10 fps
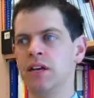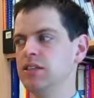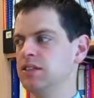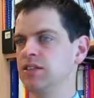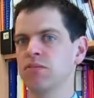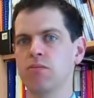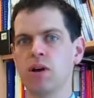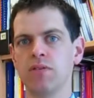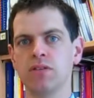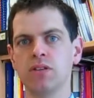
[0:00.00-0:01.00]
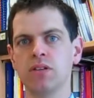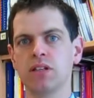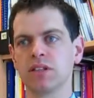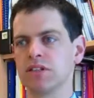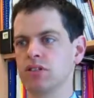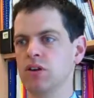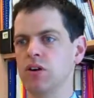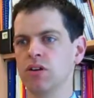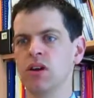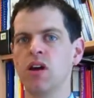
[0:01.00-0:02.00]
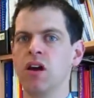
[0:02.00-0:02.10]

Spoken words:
Here's a different way of doing things. It's not,